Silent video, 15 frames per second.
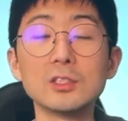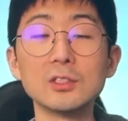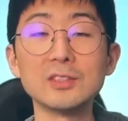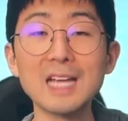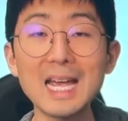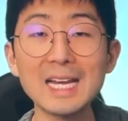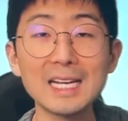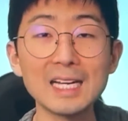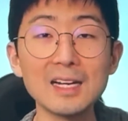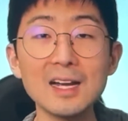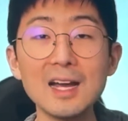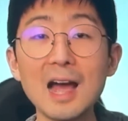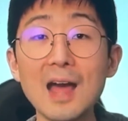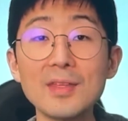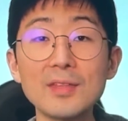to take it,
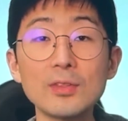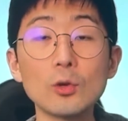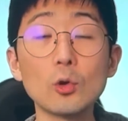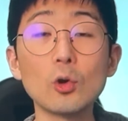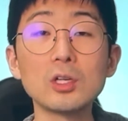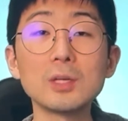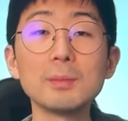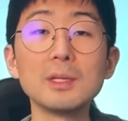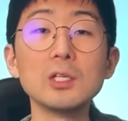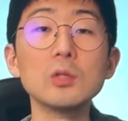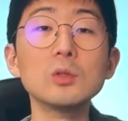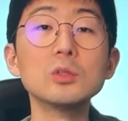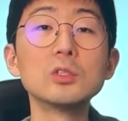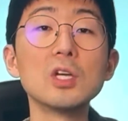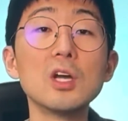and then they're going to be
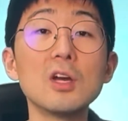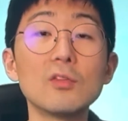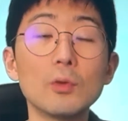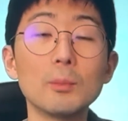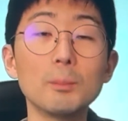used for